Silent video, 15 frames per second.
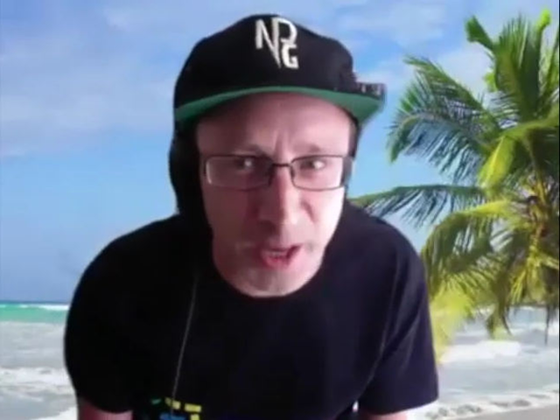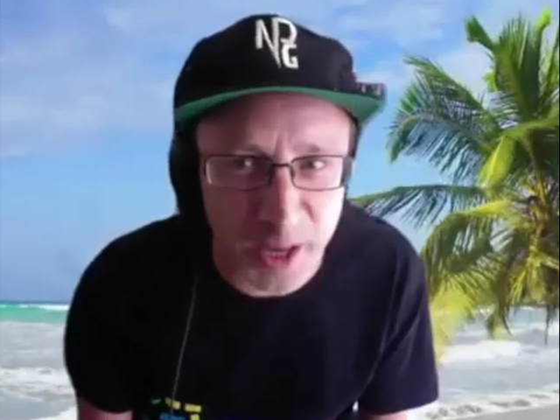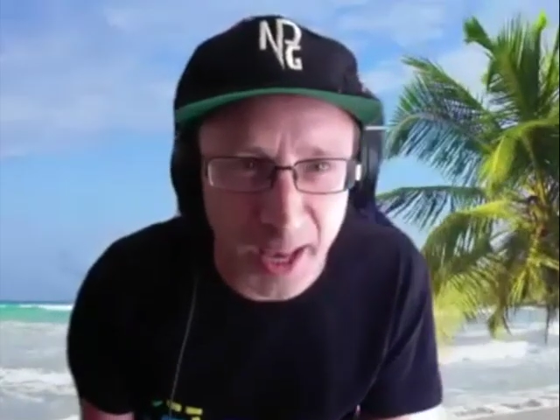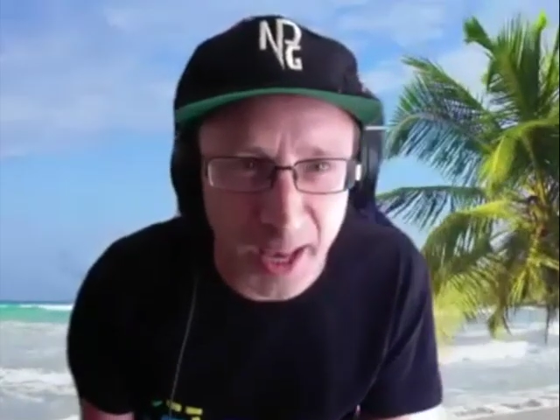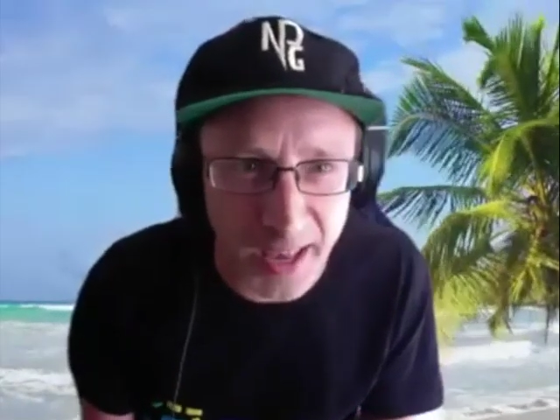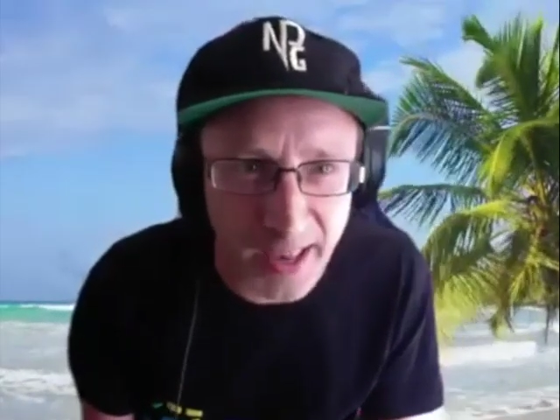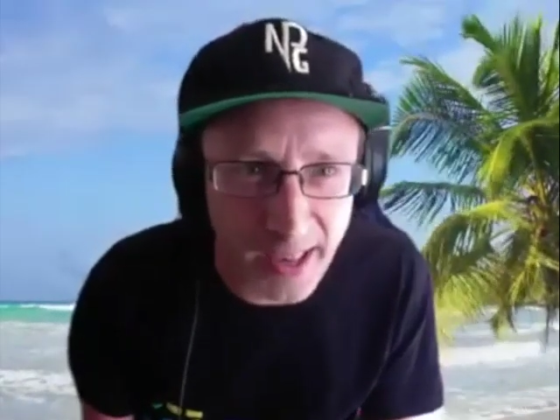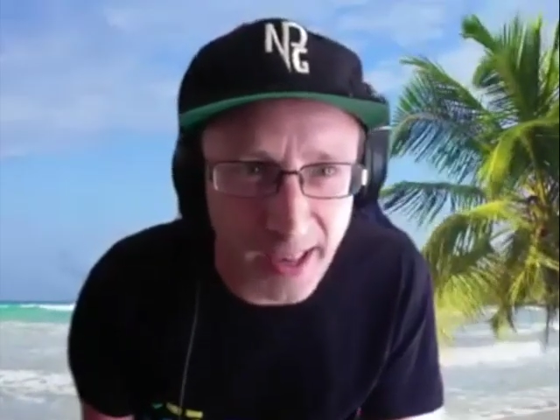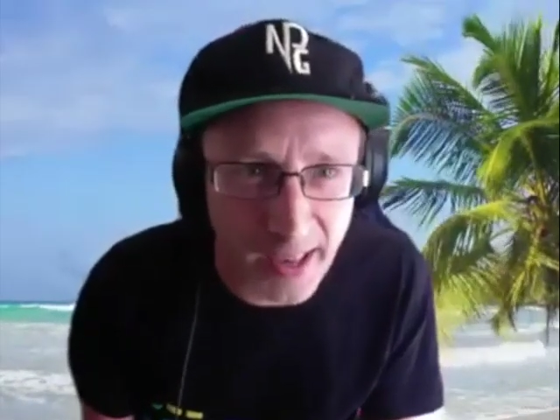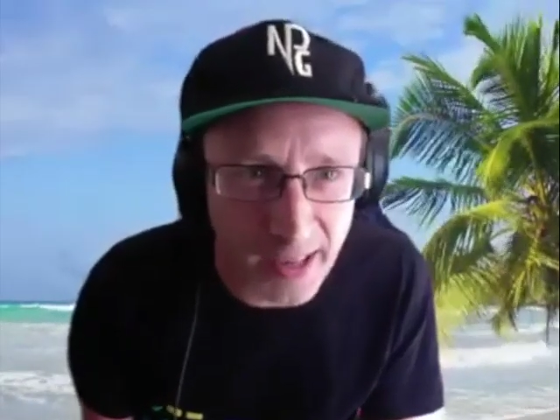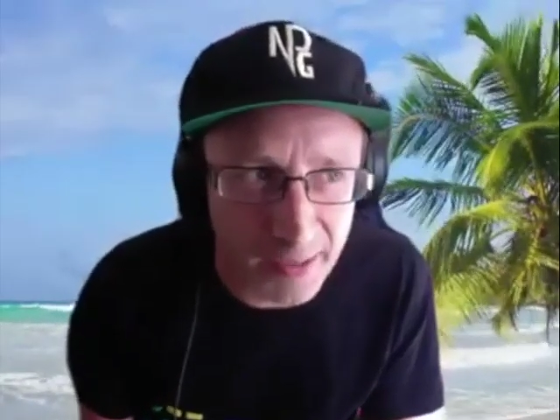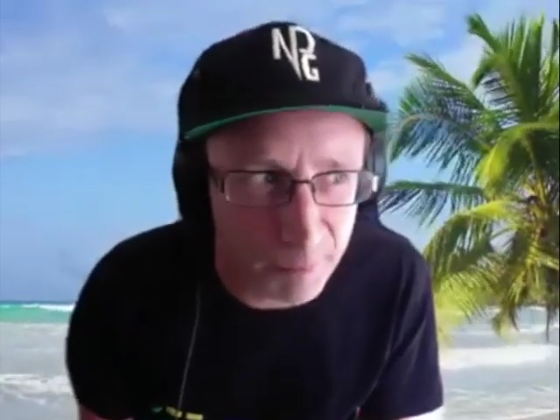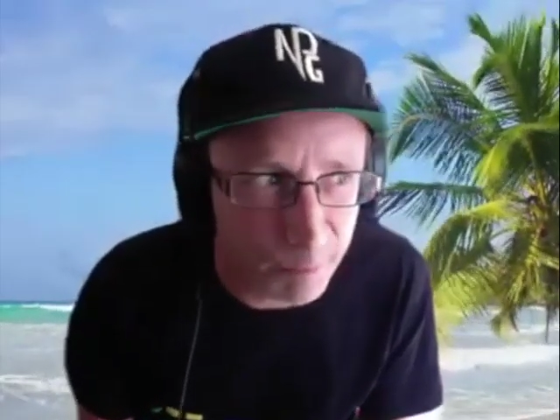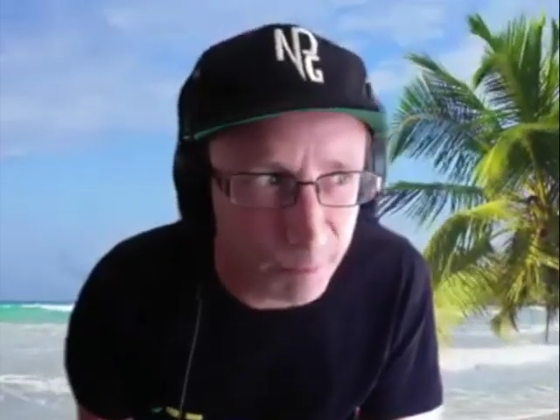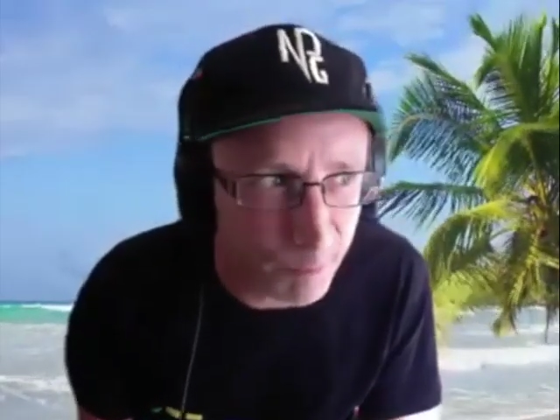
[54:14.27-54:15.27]

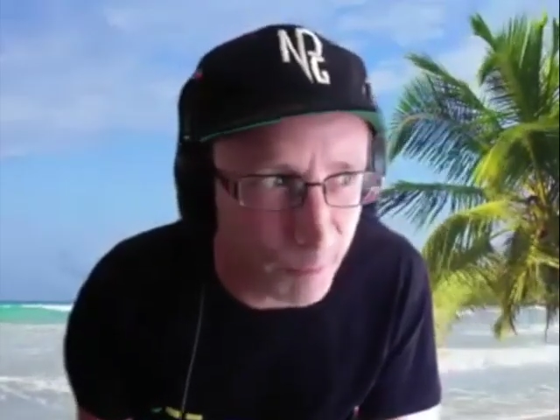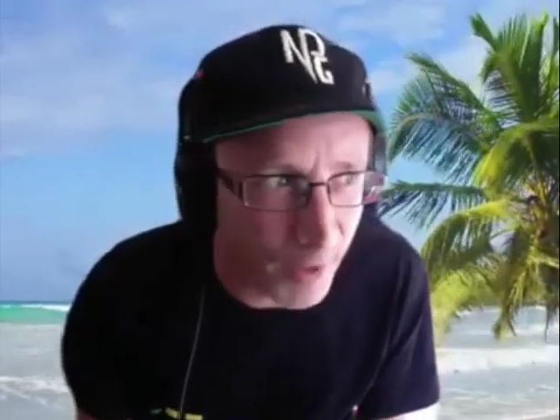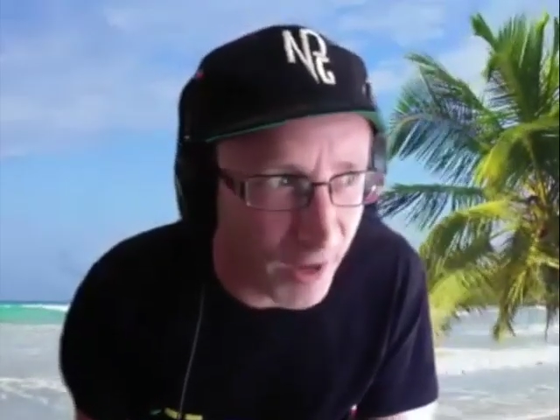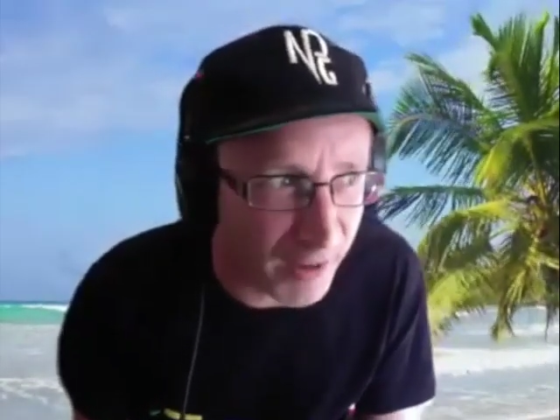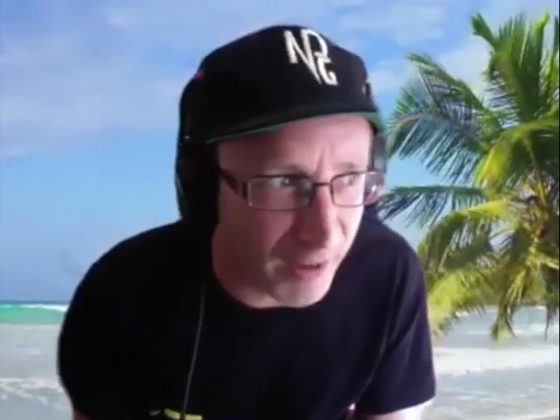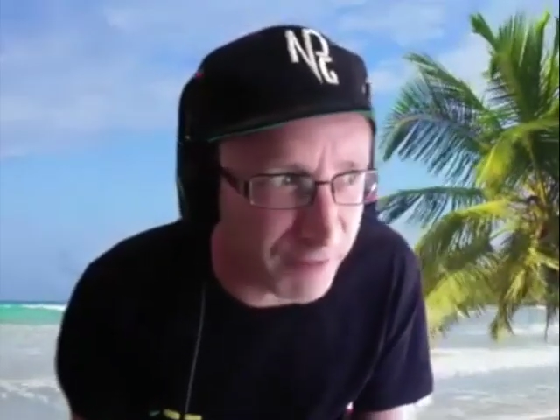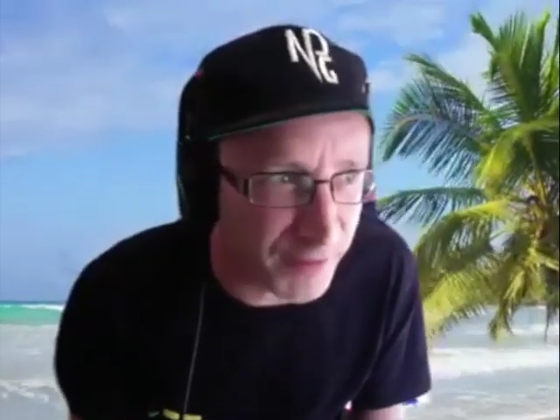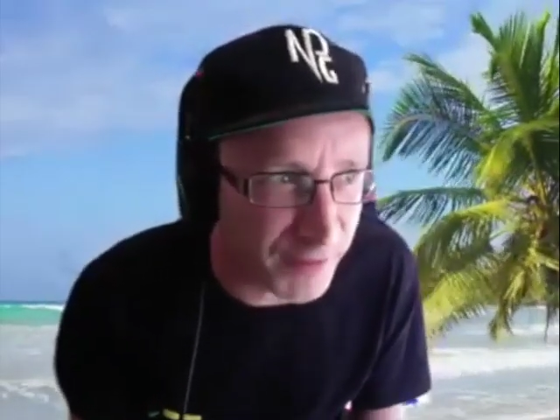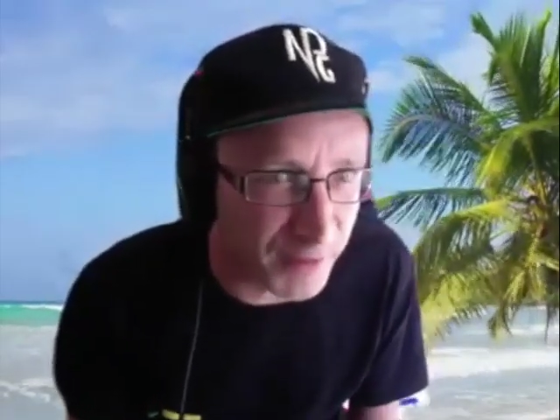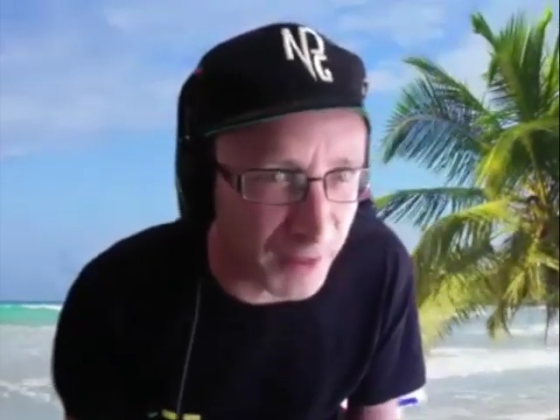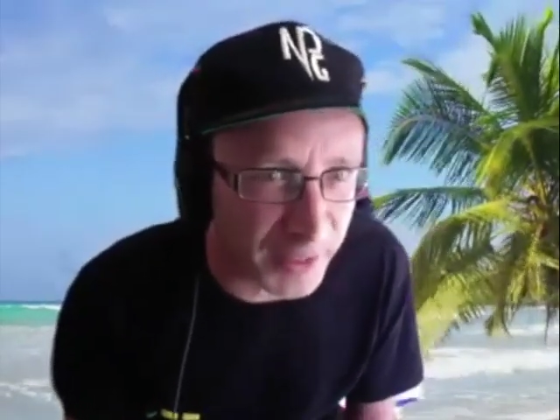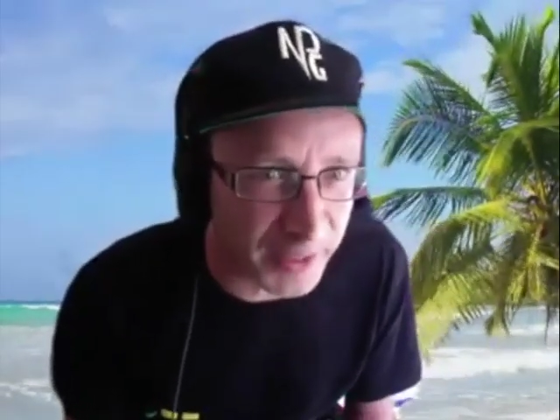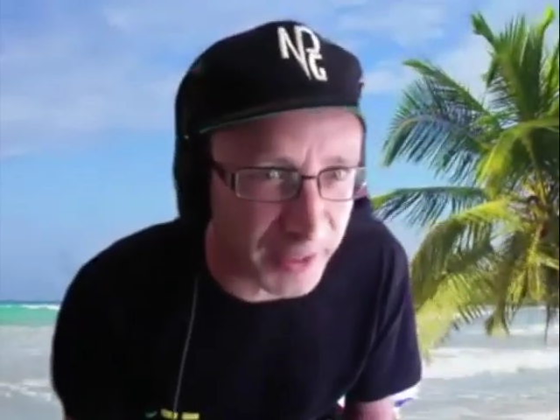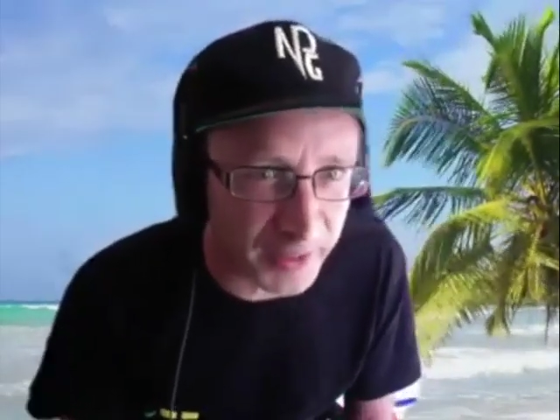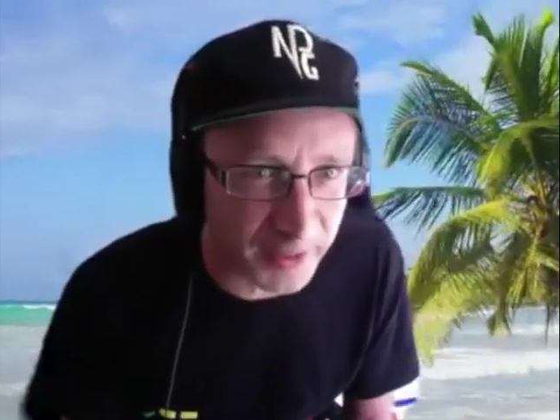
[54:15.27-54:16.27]
I feel like